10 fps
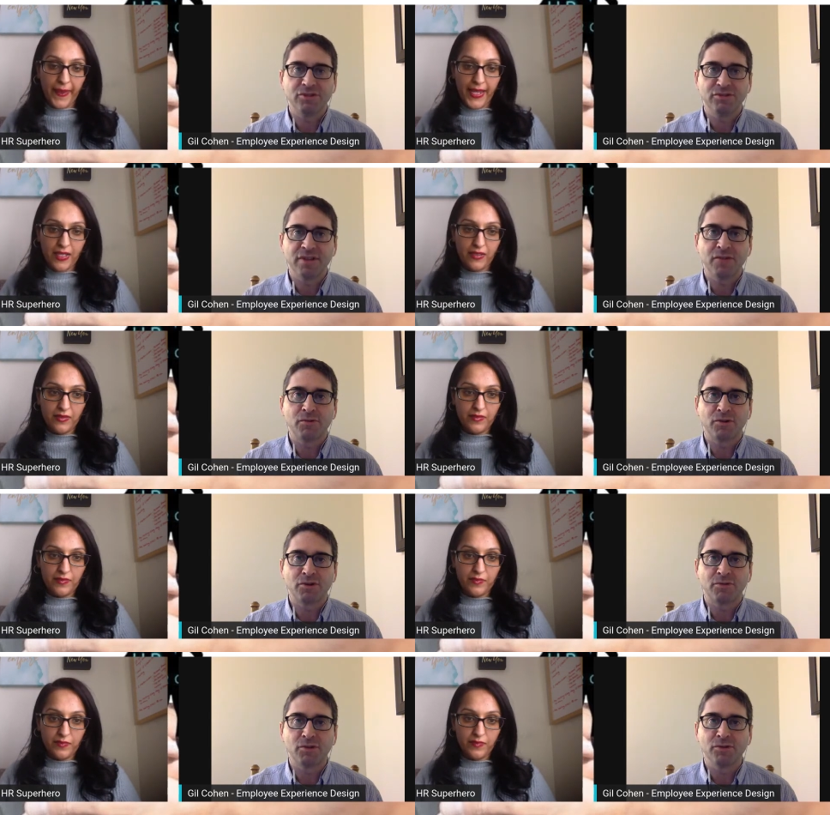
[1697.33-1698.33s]
Speaker 1: do that work
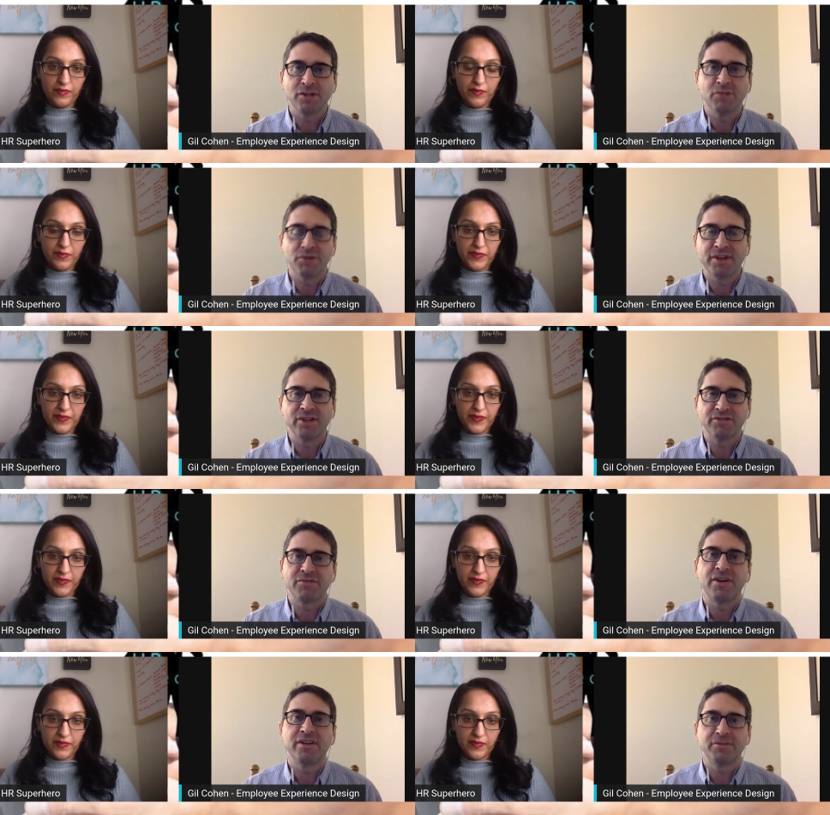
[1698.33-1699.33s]
remotely, well, then you're
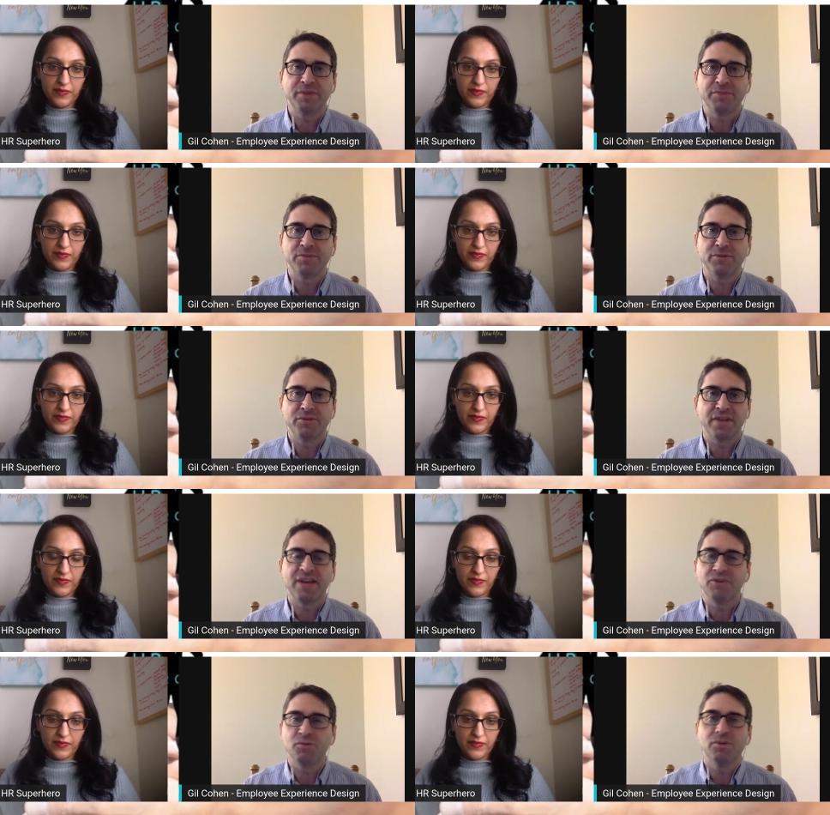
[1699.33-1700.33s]
finding people that
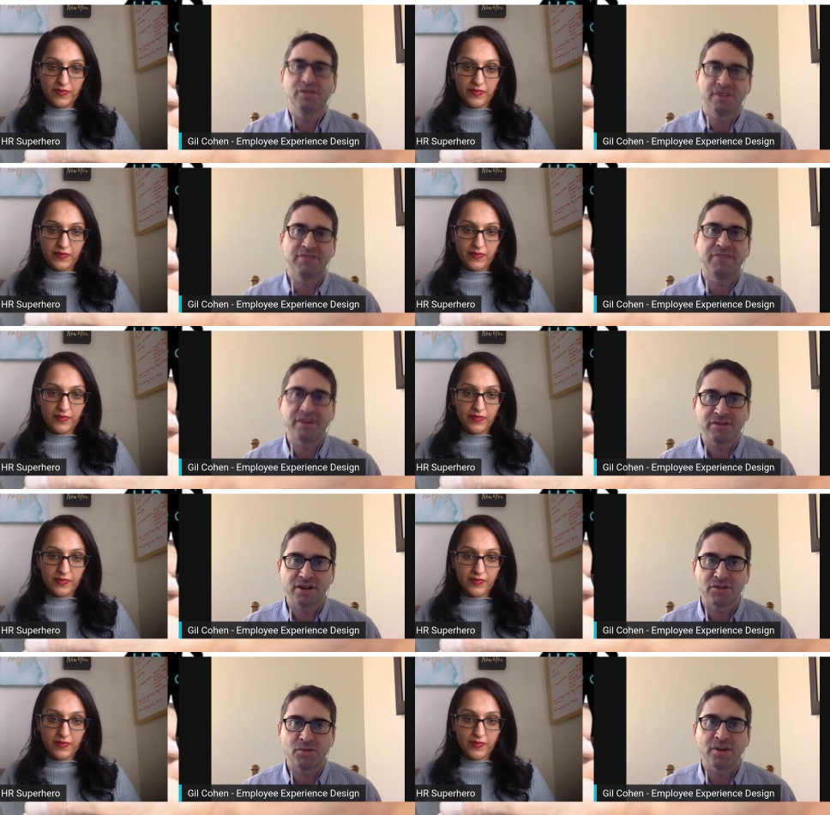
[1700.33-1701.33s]
you wouldn't have found
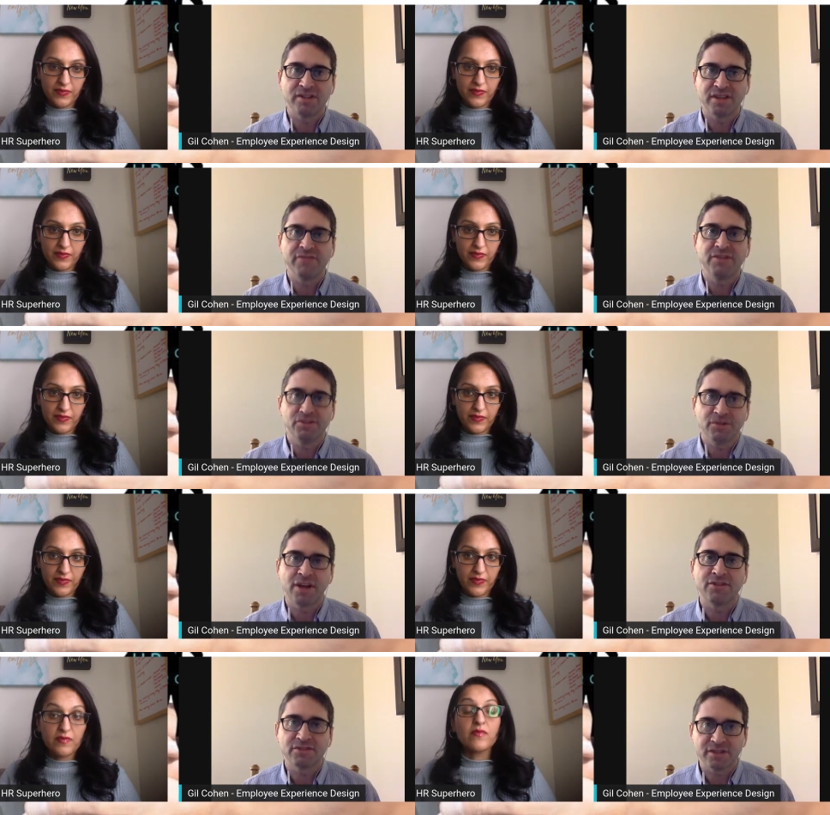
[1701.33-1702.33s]
otherwise, giving you
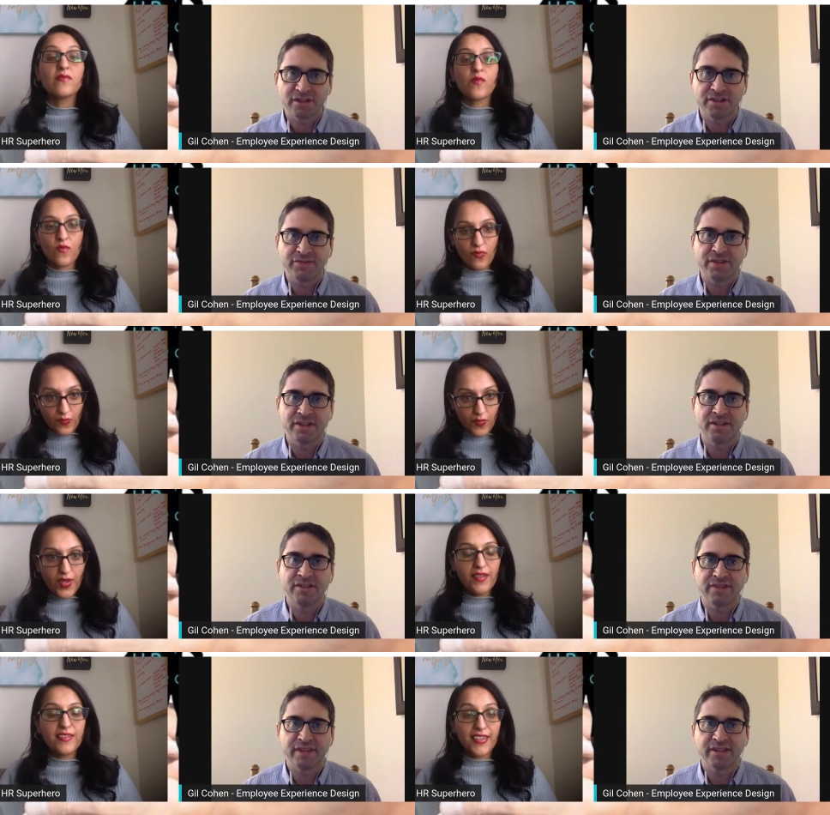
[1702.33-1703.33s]
another significant
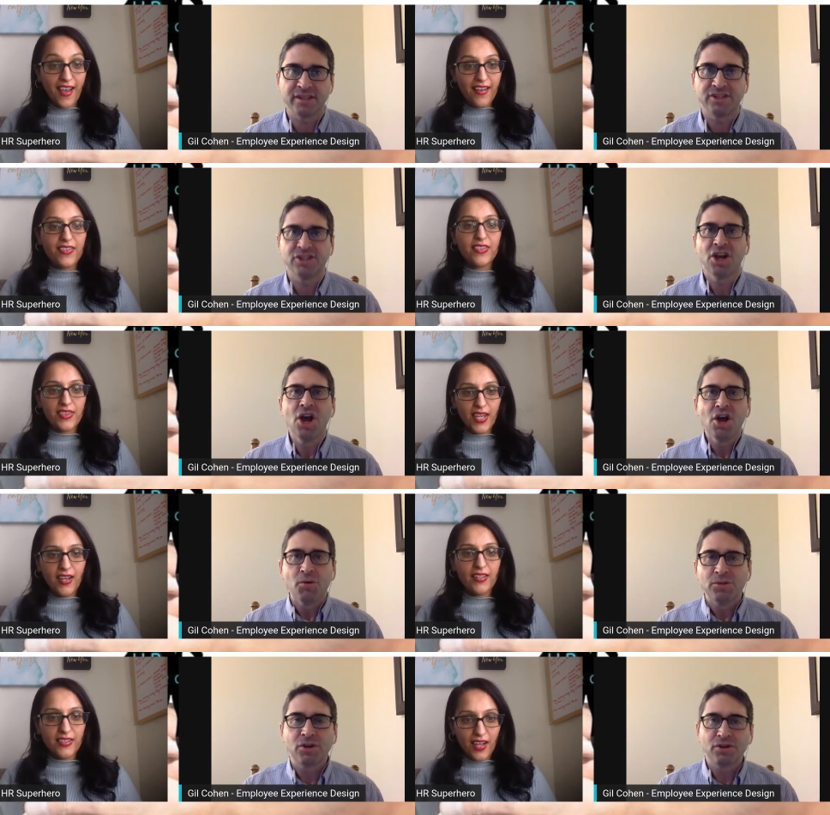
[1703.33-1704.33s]
advantage.
Speaker 2: Yeah, that,
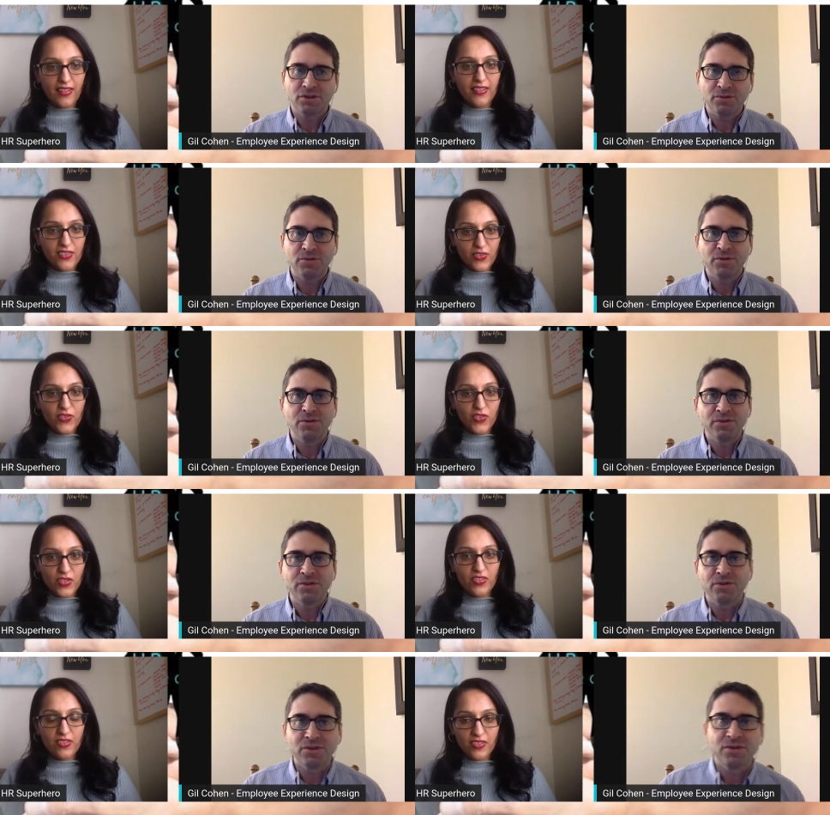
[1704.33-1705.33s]
all, so
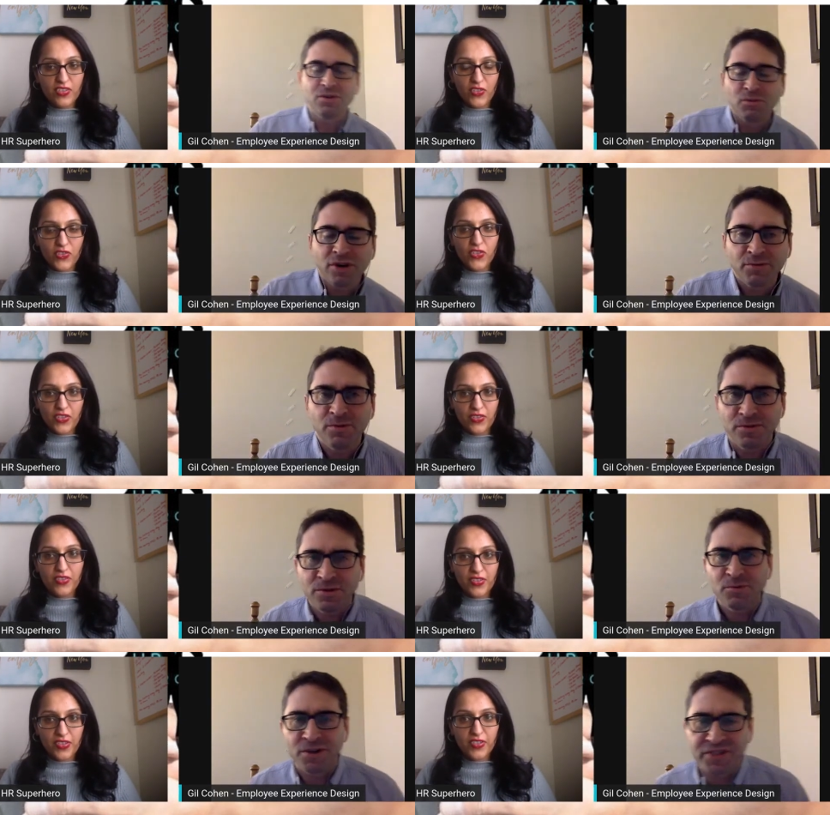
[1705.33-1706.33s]
true. So when, true
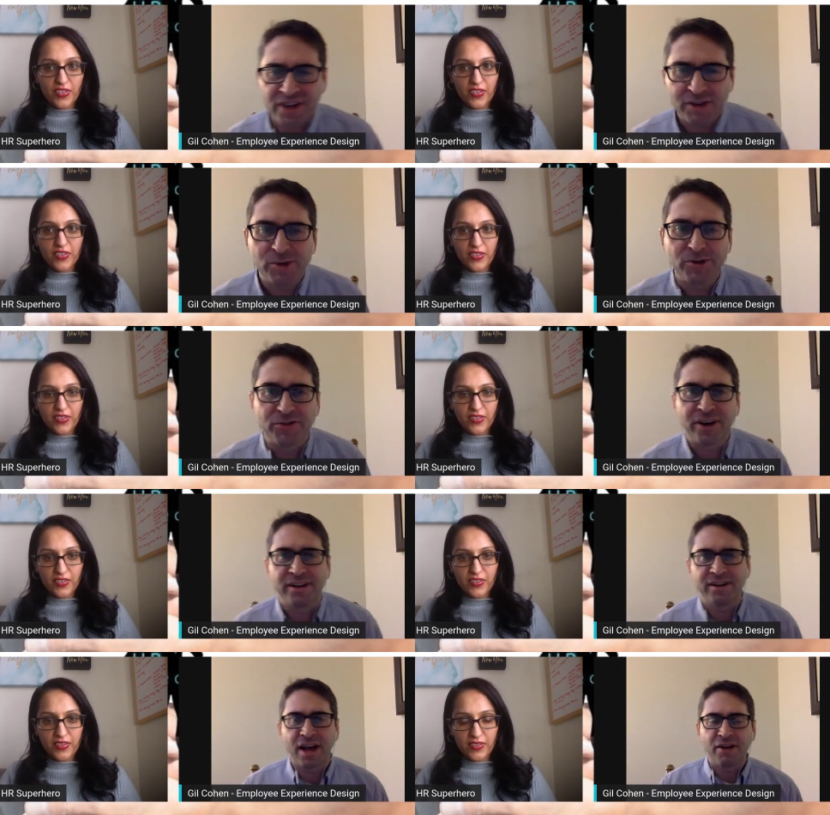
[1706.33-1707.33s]
Speaker 1: one thing I will
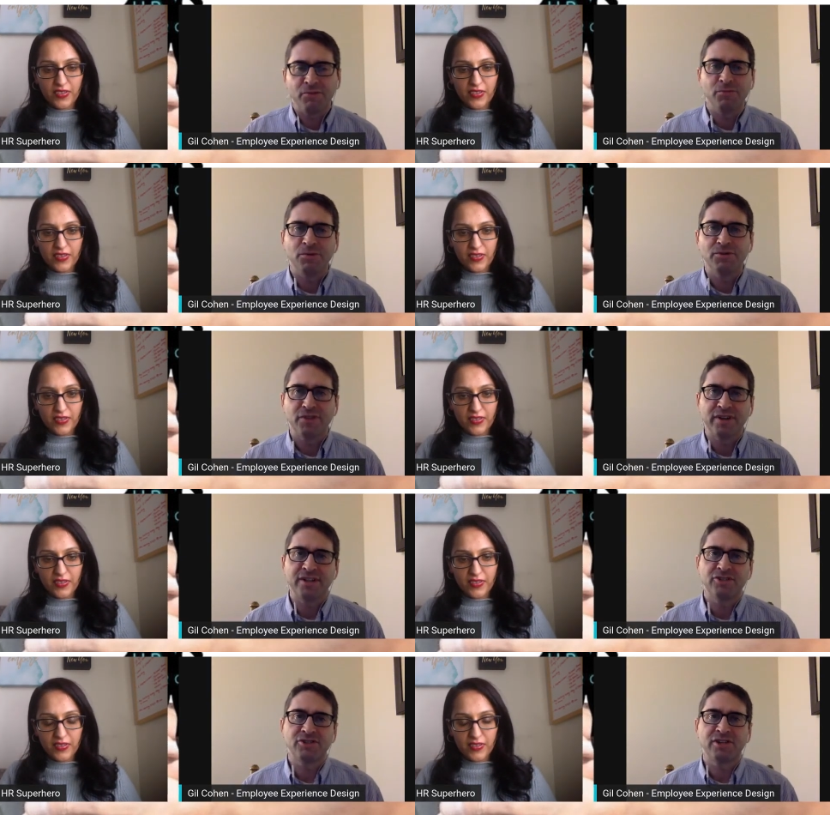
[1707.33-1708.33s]
find I will find
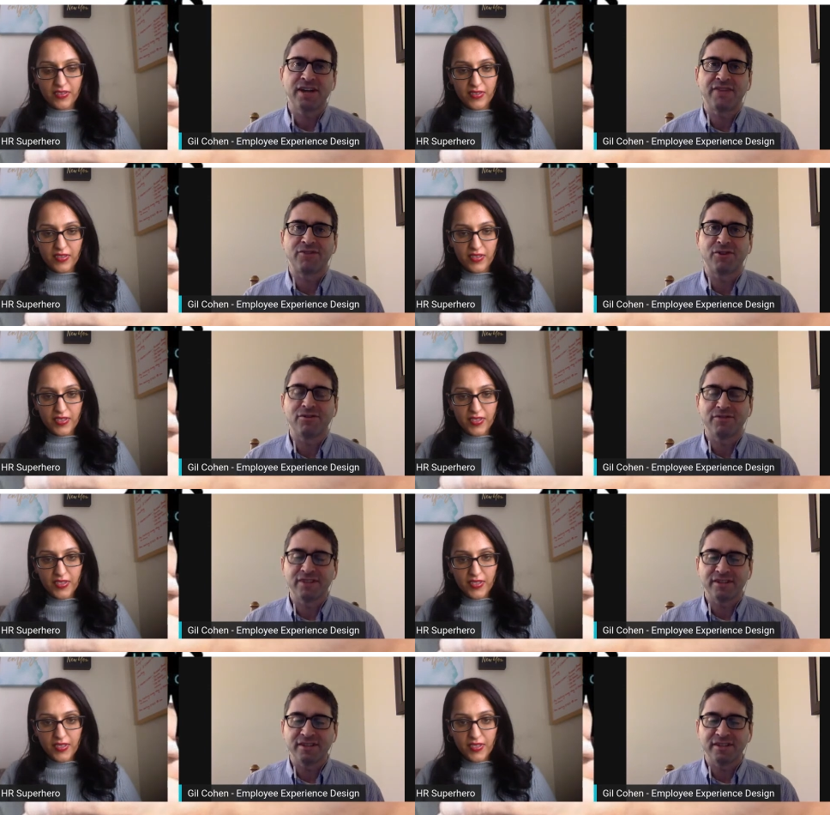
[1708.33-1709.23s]
interesting after all of this